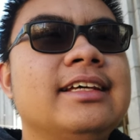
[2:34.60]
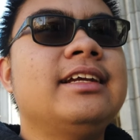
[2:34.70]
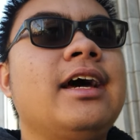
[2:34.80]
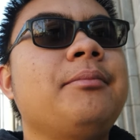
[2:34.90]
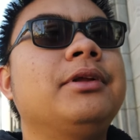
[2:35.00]

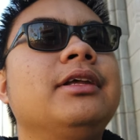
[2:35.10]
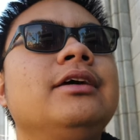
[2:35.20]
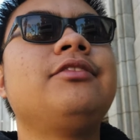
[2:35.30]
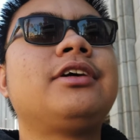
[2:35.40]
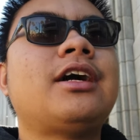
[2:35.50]
and then I
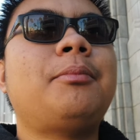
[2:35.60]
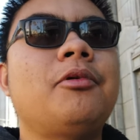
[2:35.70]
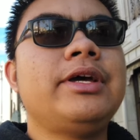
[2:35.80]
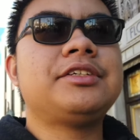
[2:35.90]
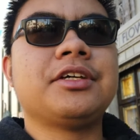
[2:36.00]
believe a
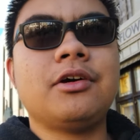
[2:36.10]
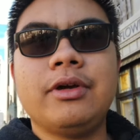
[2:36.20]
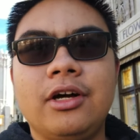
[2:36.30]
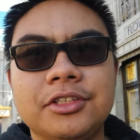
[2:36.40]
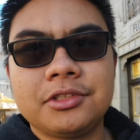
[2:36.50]
couple weeks ago
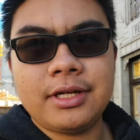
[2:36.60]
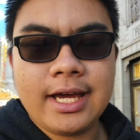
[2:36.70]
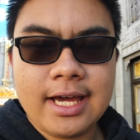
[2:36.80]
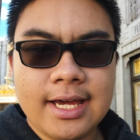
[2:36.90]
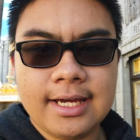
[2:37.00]
we also
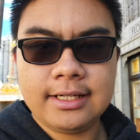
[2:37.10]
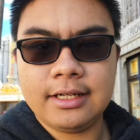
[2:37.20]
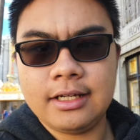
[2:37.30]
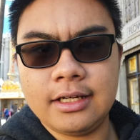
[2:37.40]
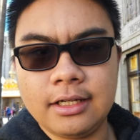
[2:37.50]

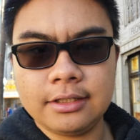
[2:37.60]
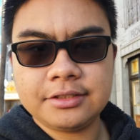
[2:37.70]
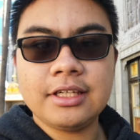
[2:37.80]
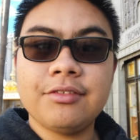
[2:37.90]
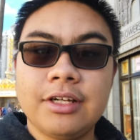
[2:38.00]
had uh,
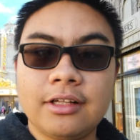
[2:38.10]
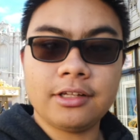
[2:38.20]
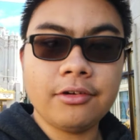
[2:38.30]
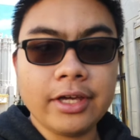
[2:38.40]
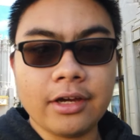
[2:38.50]
Stephen and
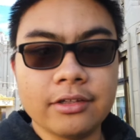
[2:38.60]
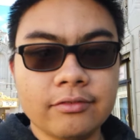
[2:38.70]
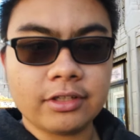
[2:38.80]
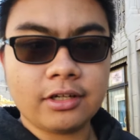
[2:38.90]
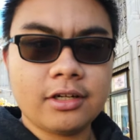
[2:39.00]
Chloe on
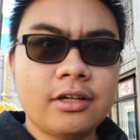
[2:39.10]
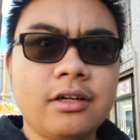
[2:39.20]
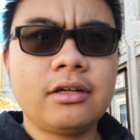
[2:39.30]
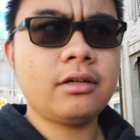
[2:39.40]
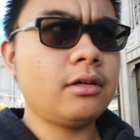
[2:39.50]
the
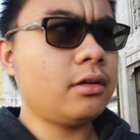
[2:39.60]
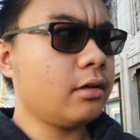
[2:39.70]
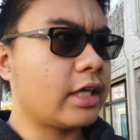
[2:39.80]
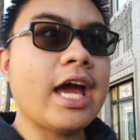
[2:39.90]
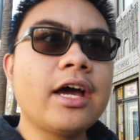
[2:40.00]
vlog.
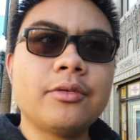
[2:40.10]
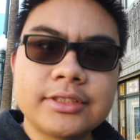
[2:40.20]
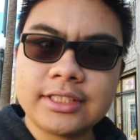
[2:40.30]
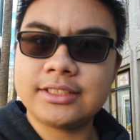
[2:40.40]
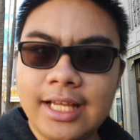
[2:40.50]
Yeah, it
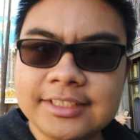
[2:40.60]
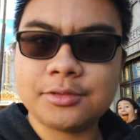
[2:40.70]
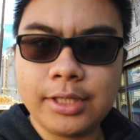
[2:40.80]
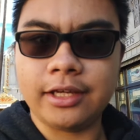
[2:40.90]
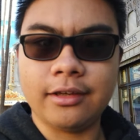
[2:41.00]
was just
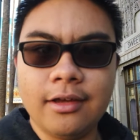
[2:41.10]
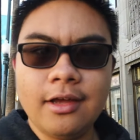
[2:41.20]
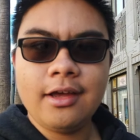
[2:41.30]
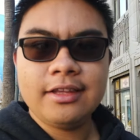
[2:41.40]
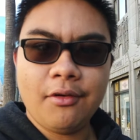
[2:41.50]
last week
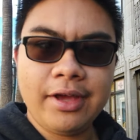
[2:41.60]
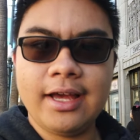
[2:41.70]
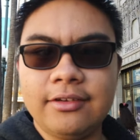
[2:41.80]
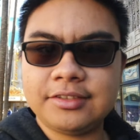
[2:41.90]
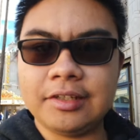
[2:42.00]
that we
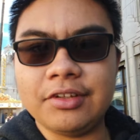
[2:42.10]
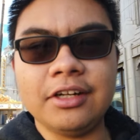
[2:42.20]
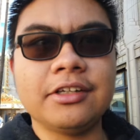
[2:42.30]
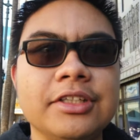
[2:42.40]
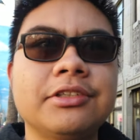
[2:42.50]
had Stephen
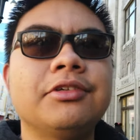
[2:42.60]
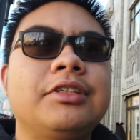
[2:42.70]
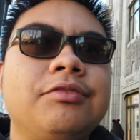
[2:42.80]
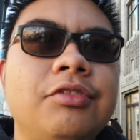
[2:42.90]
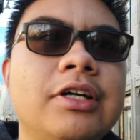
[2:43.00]
and Chloe, so it
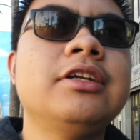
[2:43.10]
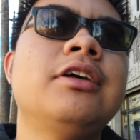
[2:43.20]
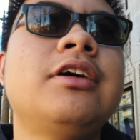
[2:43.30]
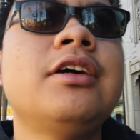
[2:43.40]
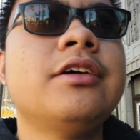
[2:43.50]
was
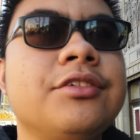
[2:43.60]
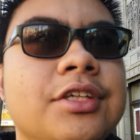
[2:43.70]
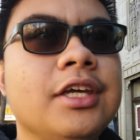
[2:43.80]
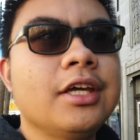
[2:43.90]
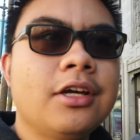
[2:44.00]
fun
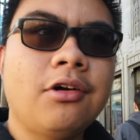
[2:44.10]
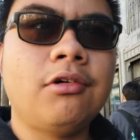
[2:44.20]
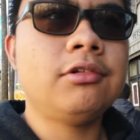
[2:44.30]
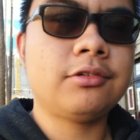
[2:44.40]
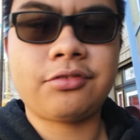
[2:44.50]
seeing
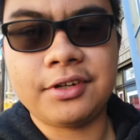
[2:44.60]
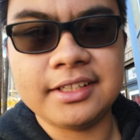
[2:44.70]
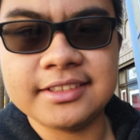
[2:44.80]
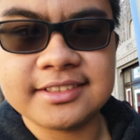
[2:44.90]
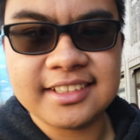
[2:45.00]
old
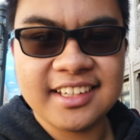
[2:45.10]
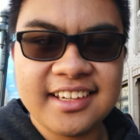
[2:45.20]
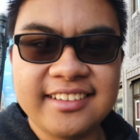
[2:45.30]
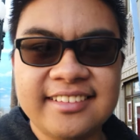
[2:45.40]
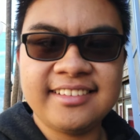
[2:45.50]
friends
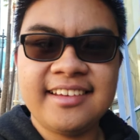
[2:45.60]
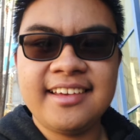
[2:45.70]
again.